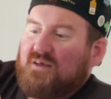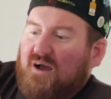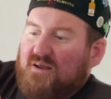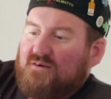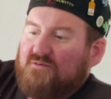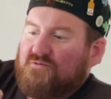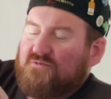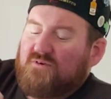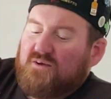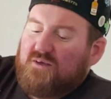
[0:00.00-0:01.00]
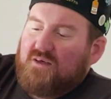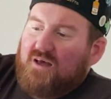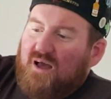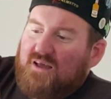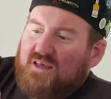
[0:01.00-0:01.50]
kind of,
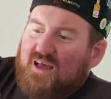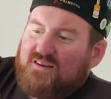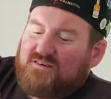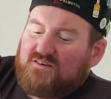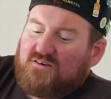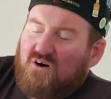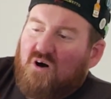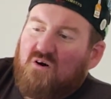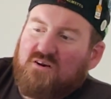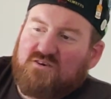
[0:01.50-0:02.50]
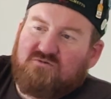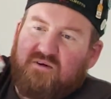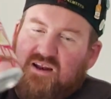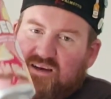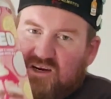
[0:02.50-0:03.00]
I guess, artist
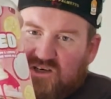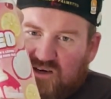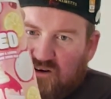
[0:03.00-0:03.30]
rendition